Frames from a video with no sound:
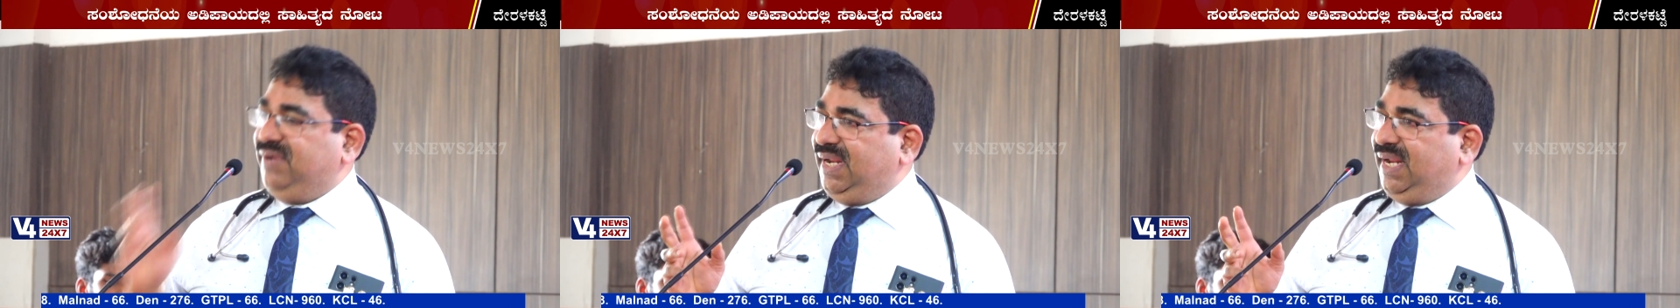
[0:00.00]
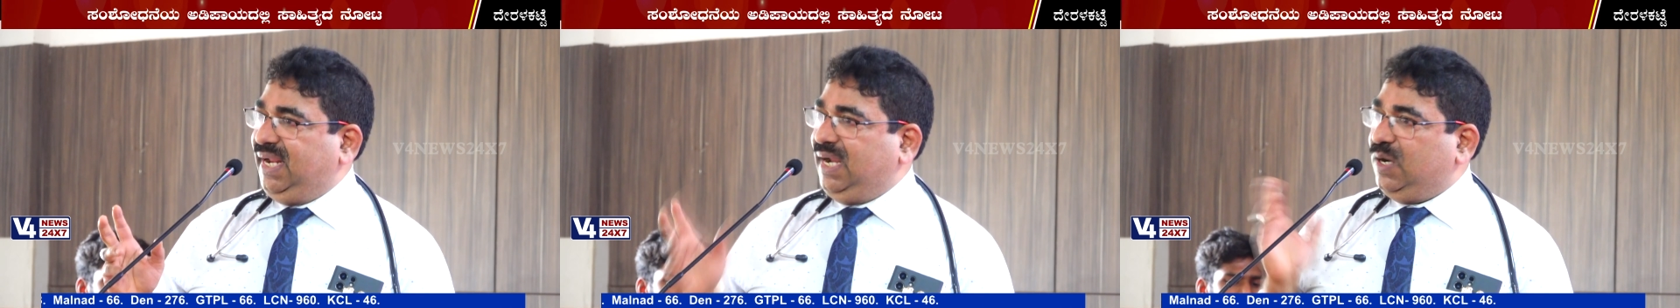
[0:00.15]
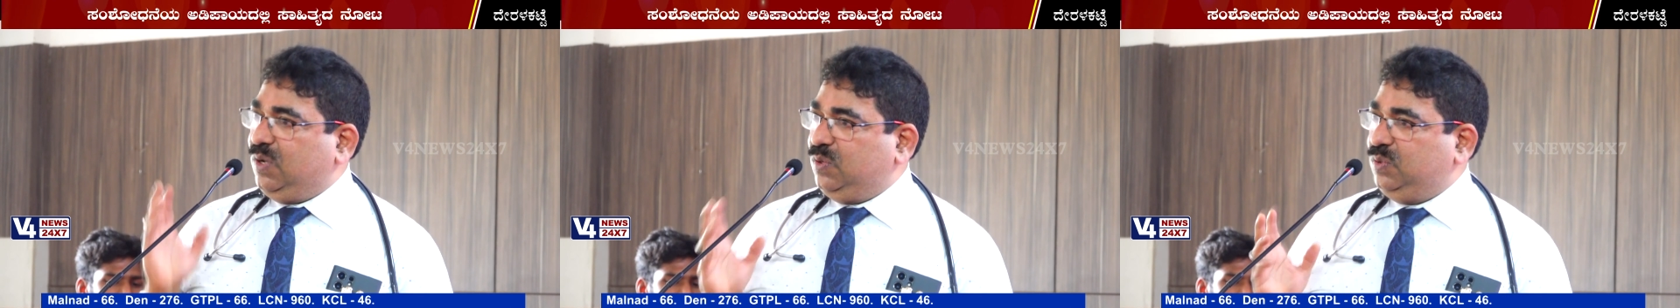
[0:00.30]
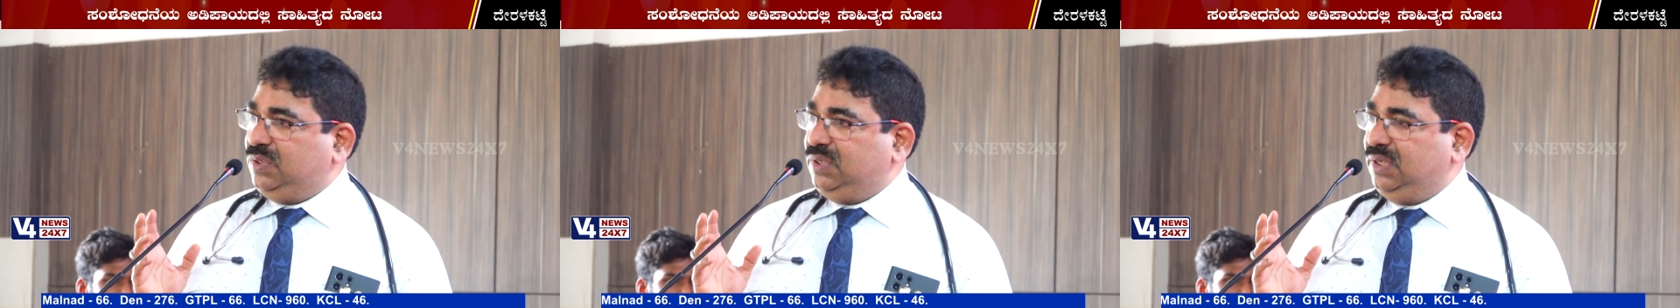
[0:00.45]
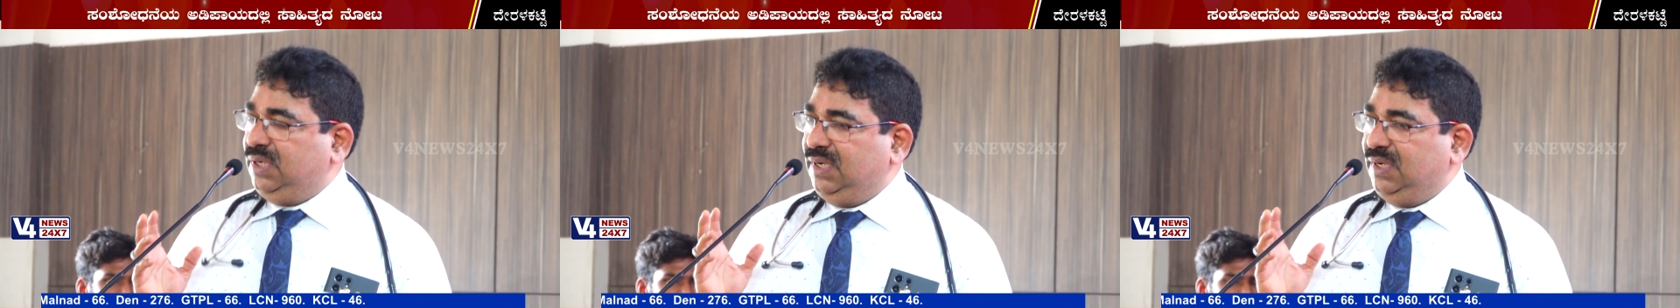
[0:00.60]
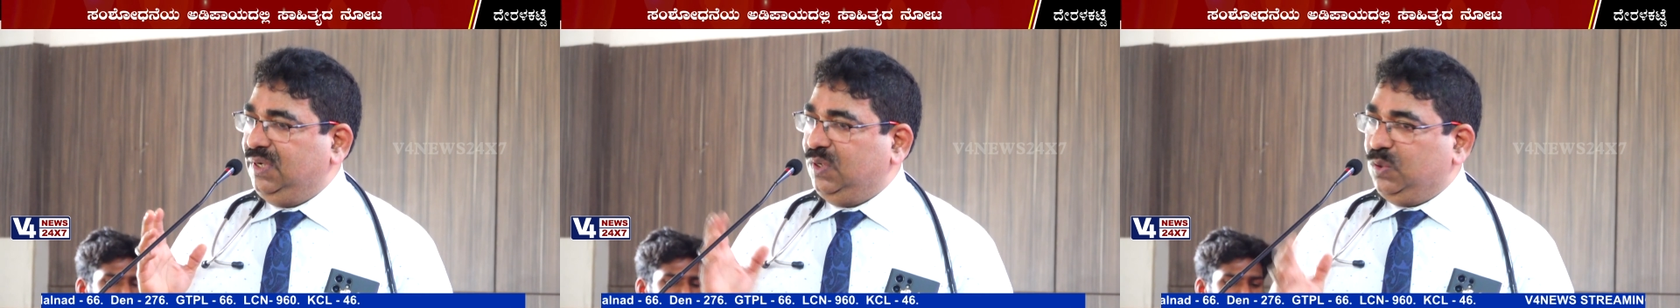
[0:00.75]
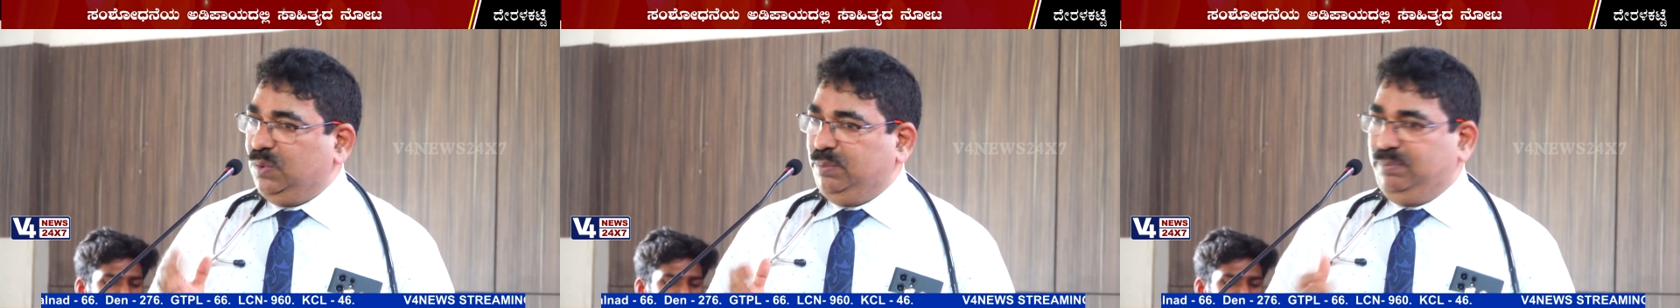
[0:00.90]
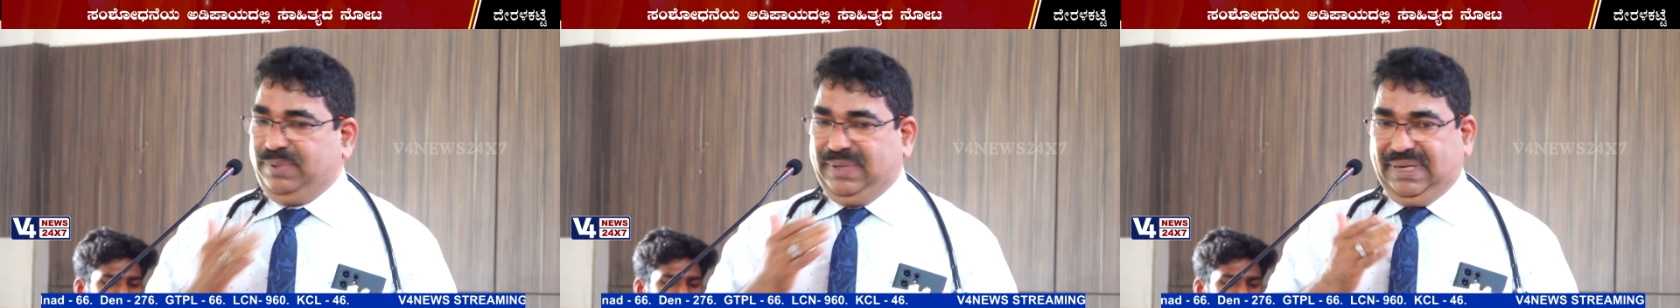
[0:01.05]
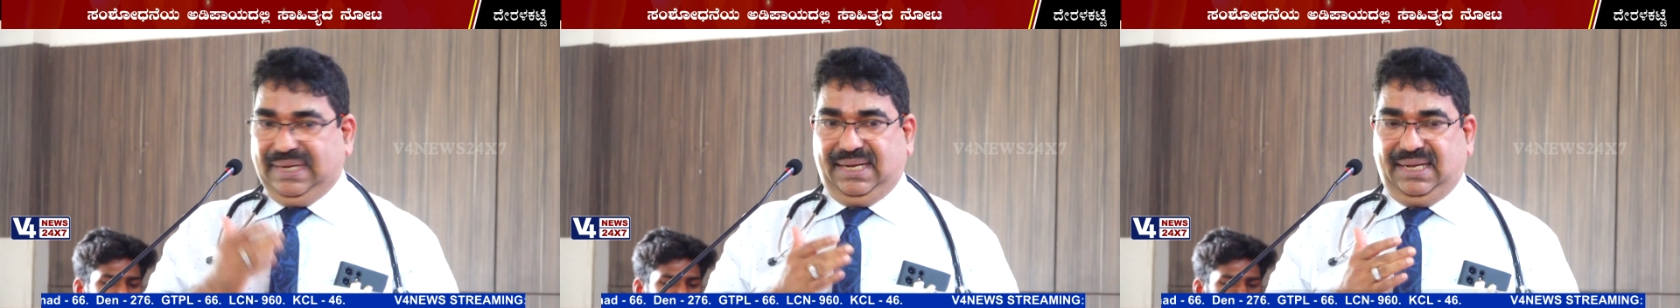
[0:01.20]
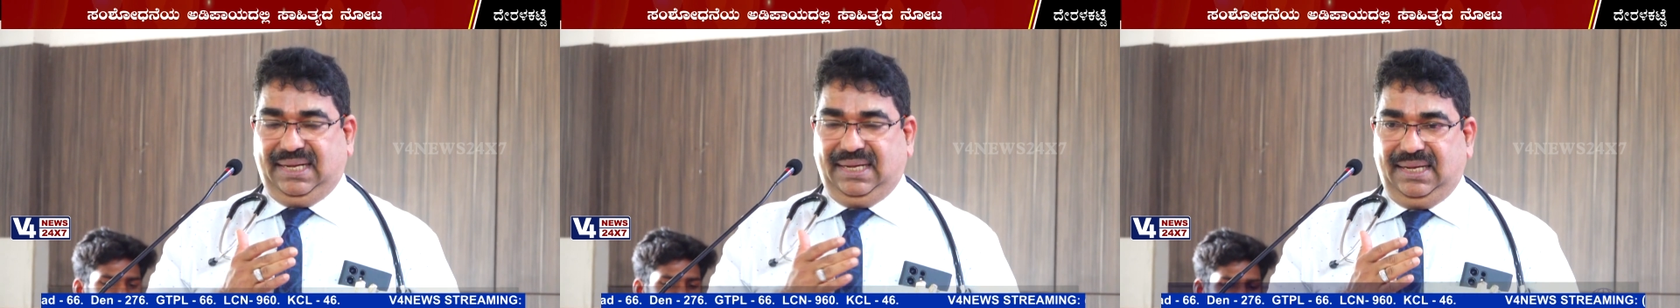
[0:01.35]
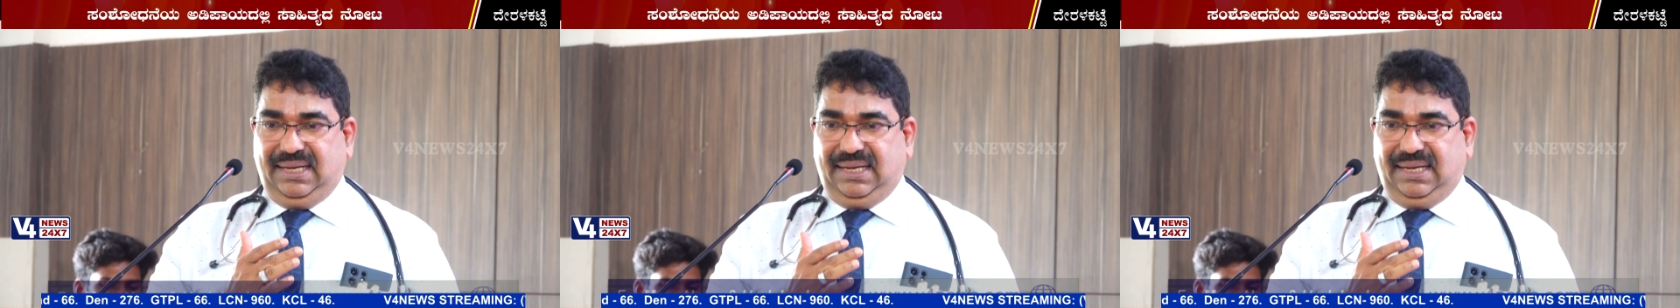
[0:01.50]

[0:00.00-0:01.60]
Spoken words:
way out to bring